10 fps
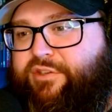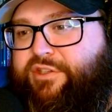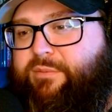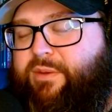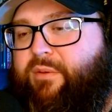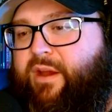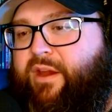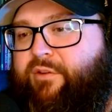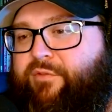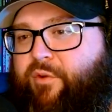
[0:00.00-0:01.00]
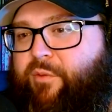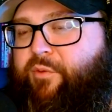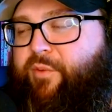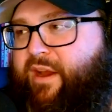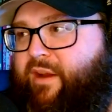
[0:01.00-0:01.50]
she'd be wearing her
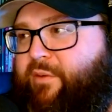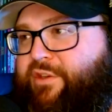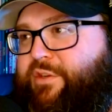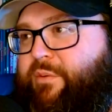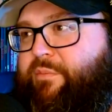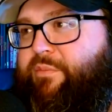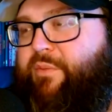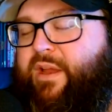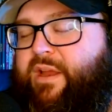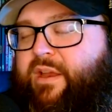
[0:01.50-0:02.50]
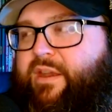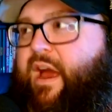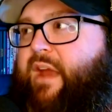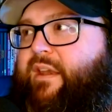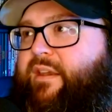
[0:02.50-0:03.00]
formal wear, which she would
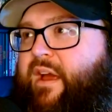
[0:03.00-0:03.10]
not